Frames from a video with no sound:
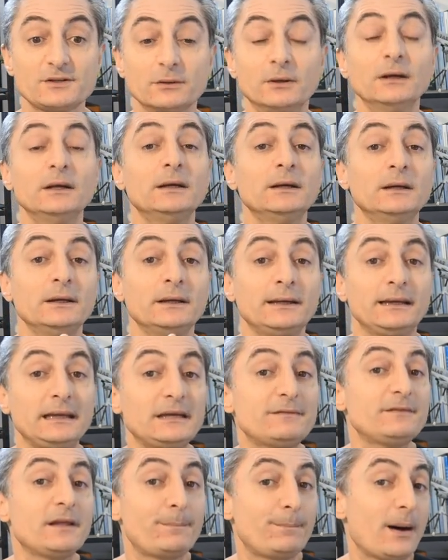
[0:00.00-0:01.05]
So
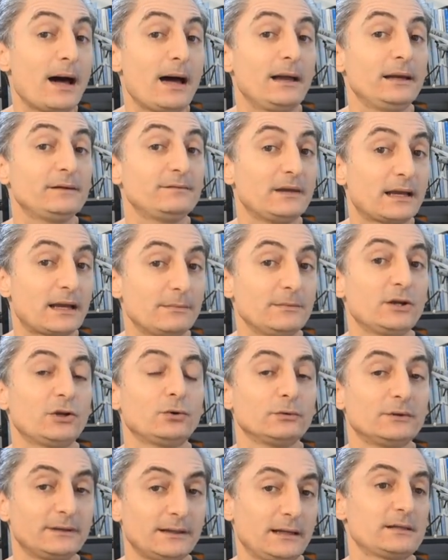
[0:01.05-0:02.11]
if the cabin
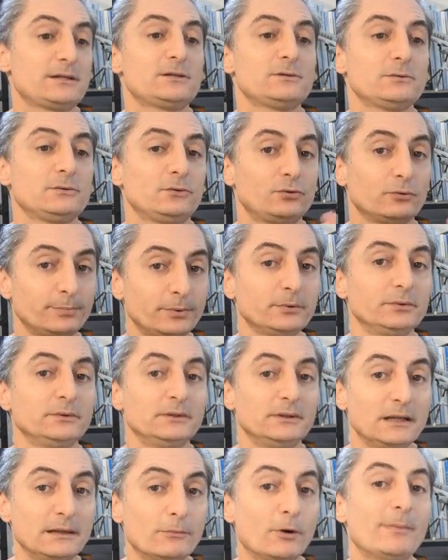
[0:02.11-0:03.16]
crew tells you to
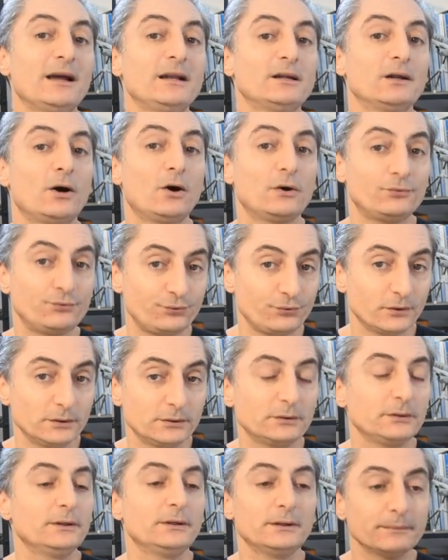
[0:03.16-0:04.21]
put the mobile off,
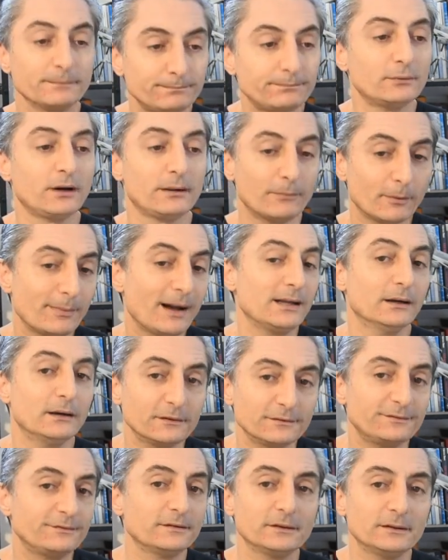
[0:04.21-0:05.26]
put the mobile
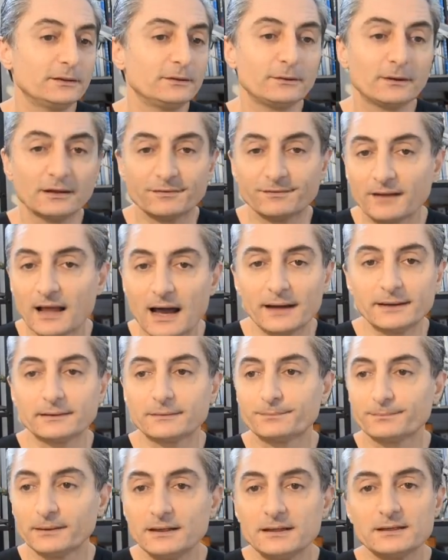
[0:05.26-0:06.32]
off, you're in the flight,
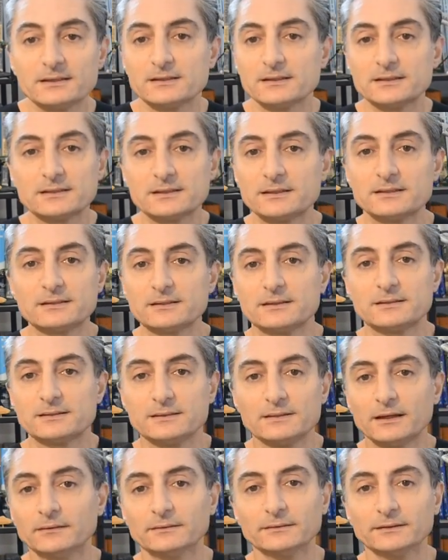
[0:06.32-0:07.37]
please. This is,
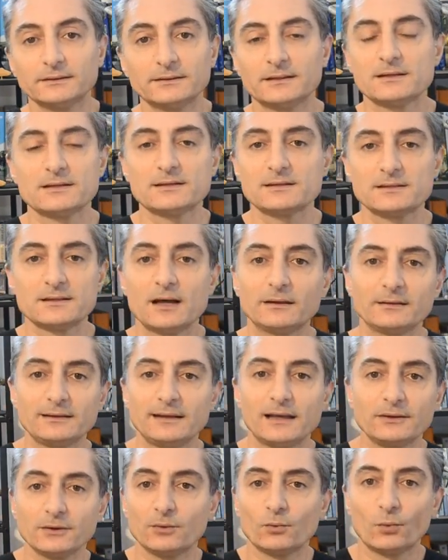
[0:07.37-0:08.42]
you know, not
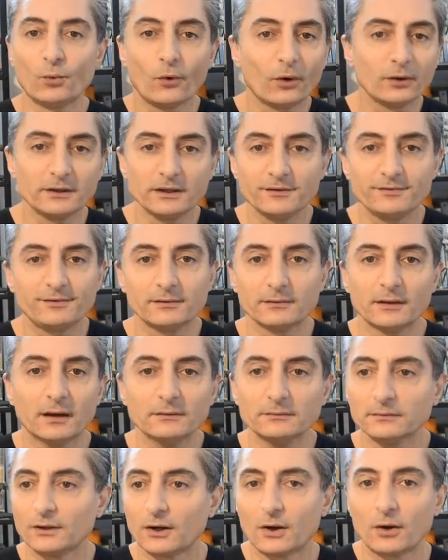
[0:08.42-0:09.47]
the end of the world if you
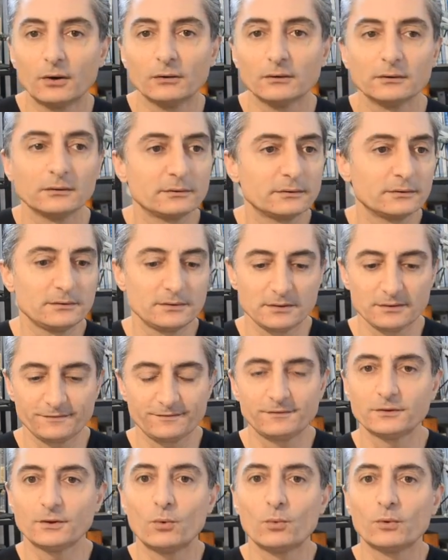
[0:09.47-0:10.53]
don't call,
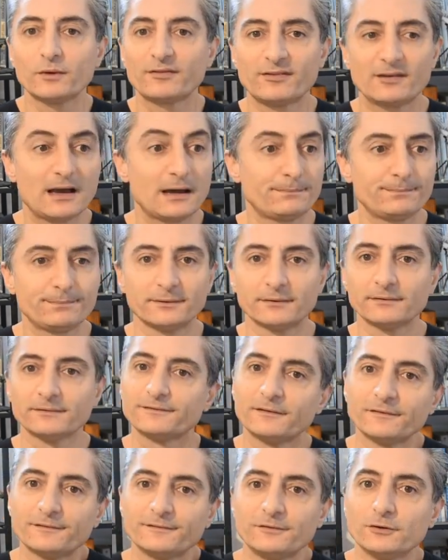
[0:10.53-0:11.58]
if you don't WhatsApp
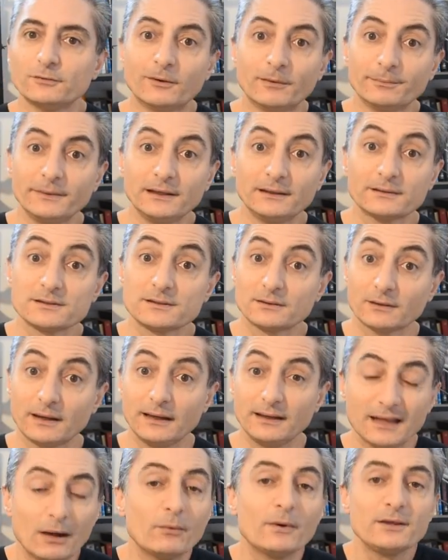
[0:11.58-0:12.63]
for a few more minutes.
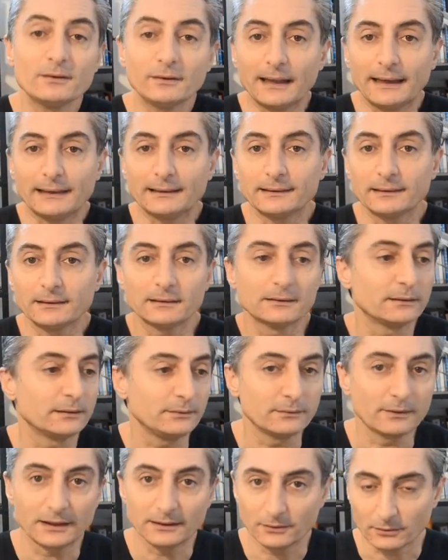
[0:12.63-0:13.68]
Okay, then when you land,
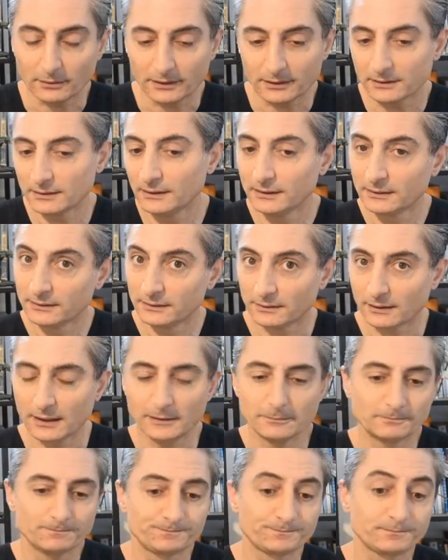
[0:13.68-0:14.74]
you can do it.
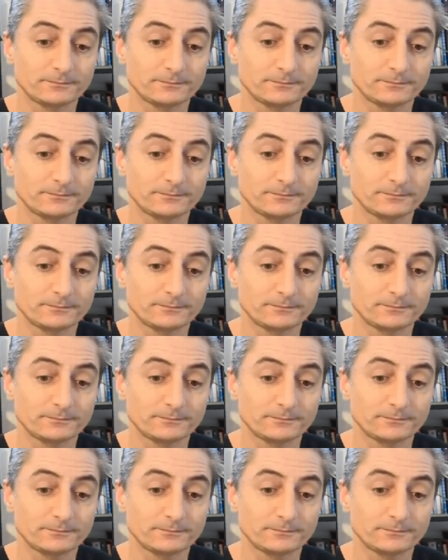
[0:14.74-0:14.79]
Okay.